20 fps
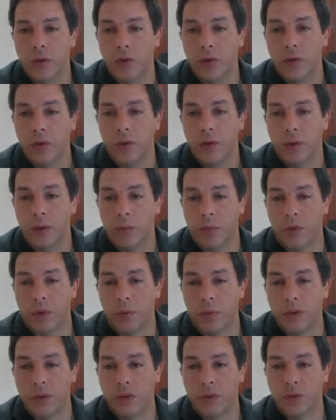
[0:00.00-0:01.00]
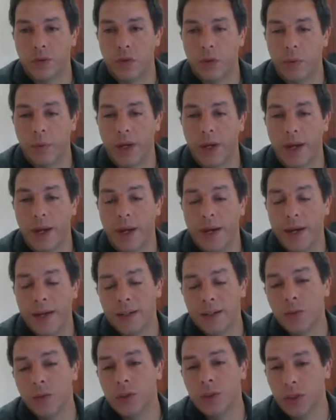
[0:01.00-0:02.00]
So we do the
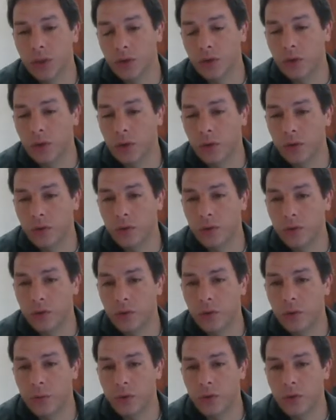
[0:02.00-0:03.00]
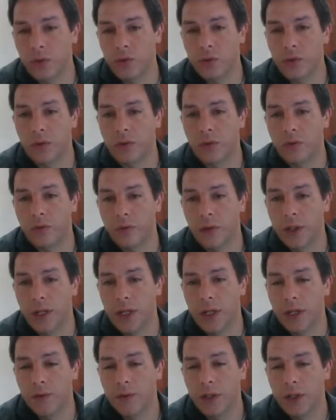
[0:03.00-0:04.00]
probability for omega 8, which is also
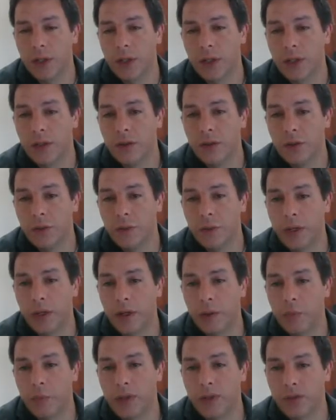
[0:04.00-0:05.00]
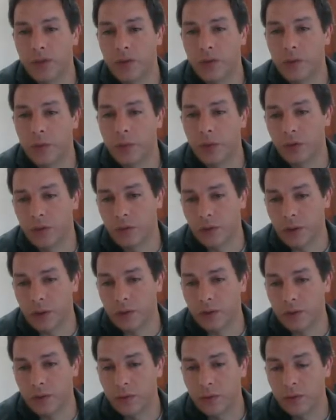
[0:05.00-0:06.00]
0.05 divided
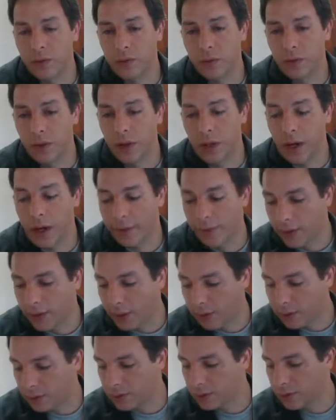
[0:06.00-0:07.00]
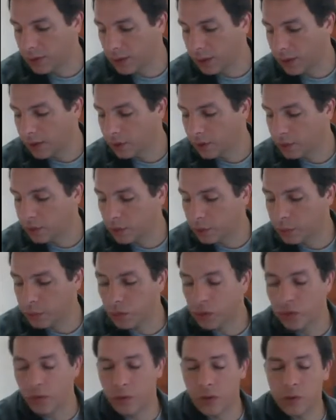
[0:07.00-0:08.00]
by 0.6. And
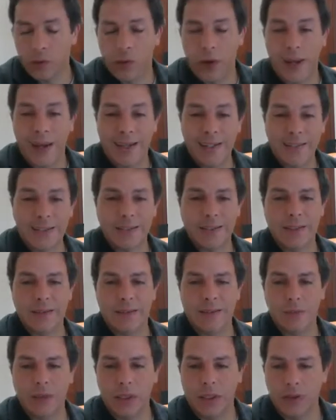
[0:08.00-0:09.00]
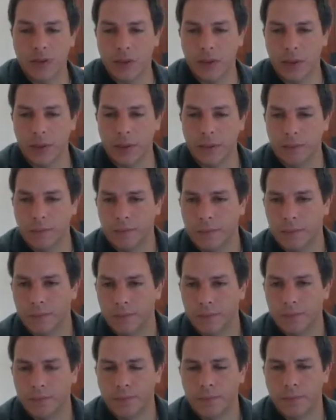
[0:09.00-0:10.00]
that's, again,
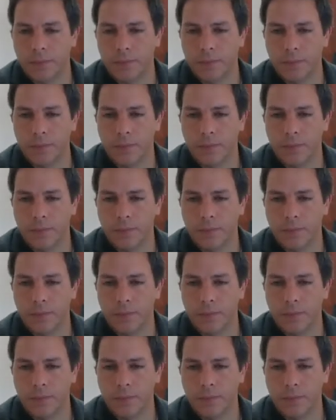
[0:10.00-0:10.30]
0.0833.